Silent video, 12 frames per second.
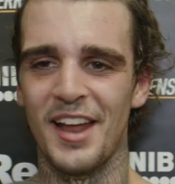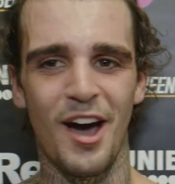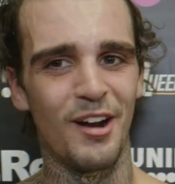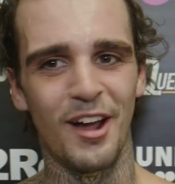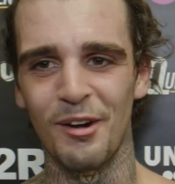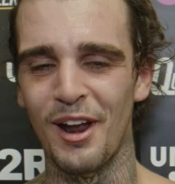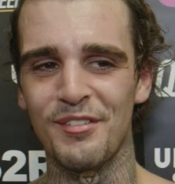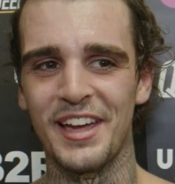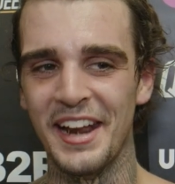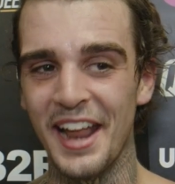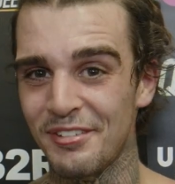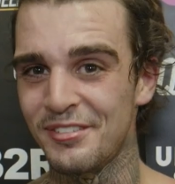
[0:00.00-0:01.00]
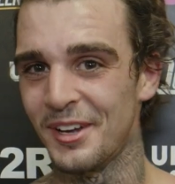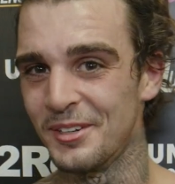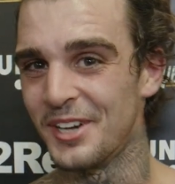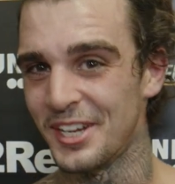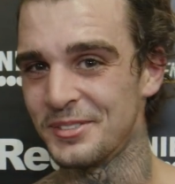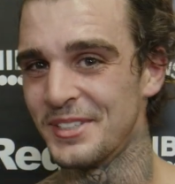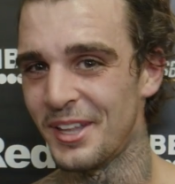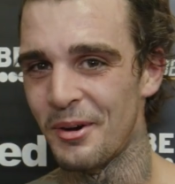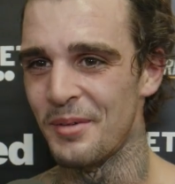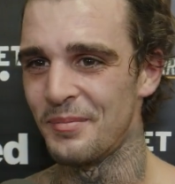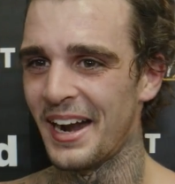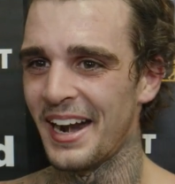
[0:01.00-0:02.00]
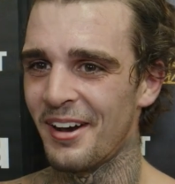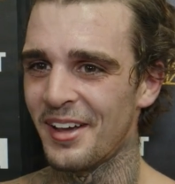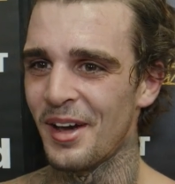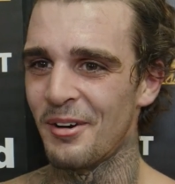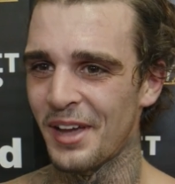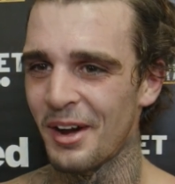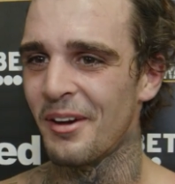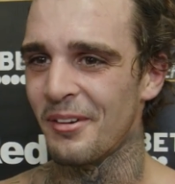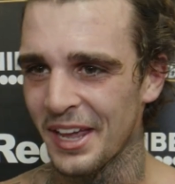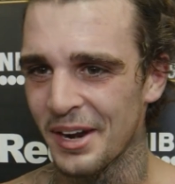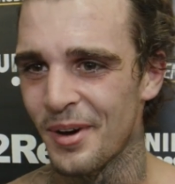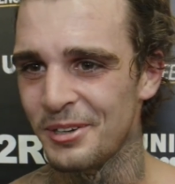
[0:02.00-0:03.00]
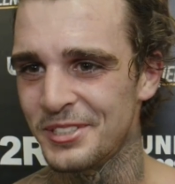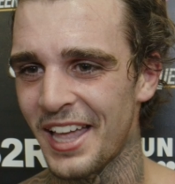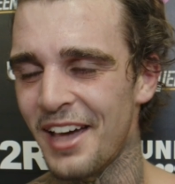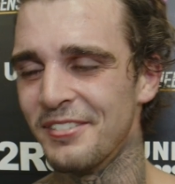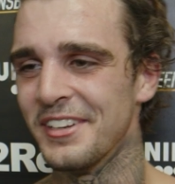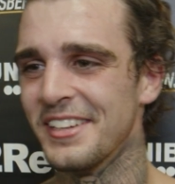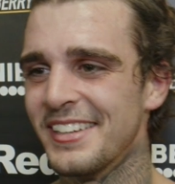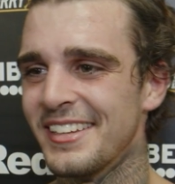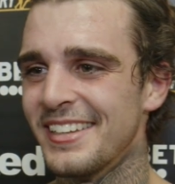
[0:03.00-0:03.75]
No, I'll love it enough though. Trust me, don't worry about that. I'll get the most out of it.